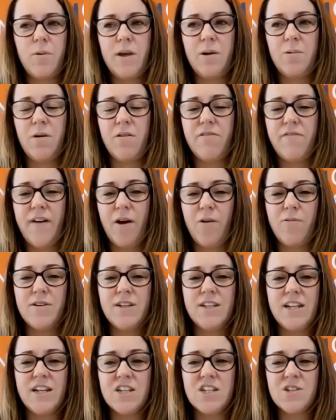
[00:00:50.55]
We were
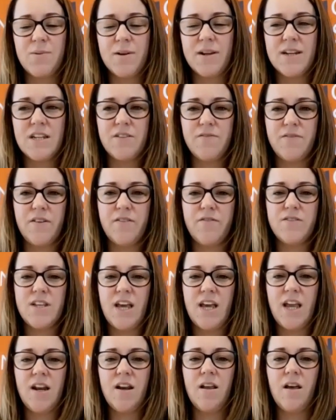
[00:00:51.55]
founded in
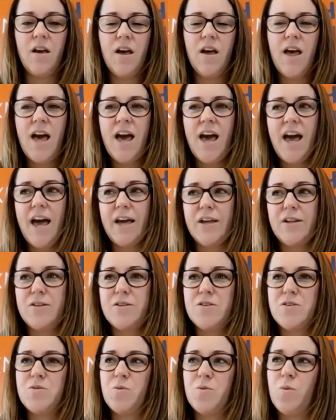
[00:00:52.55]
2015
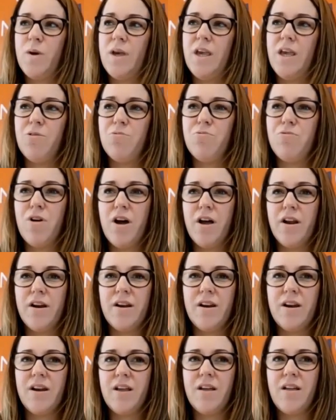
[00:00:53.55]
and we
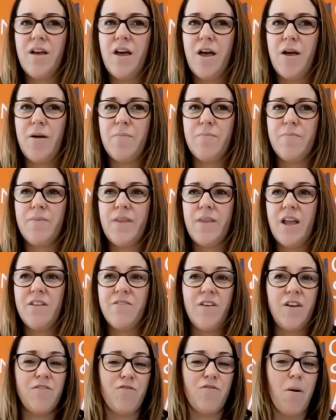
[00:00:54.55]
run
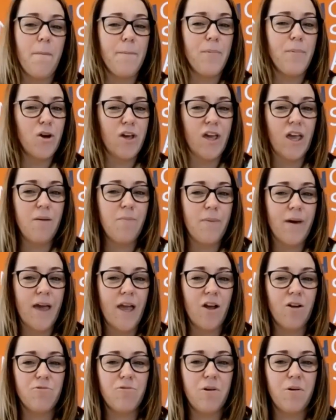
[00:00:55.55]
anything from
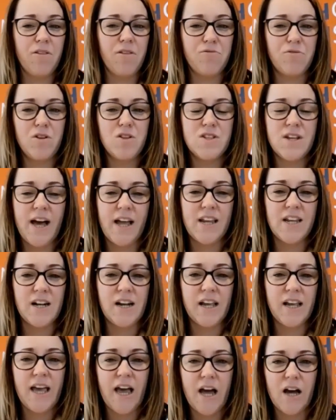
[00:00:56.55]
bookkeeping right way through to
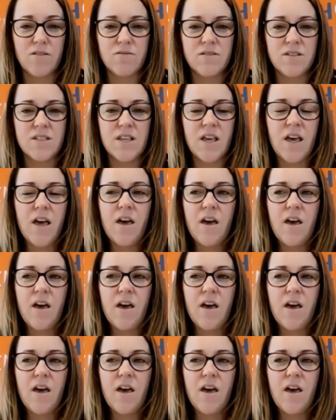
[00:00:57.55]
annual accounts,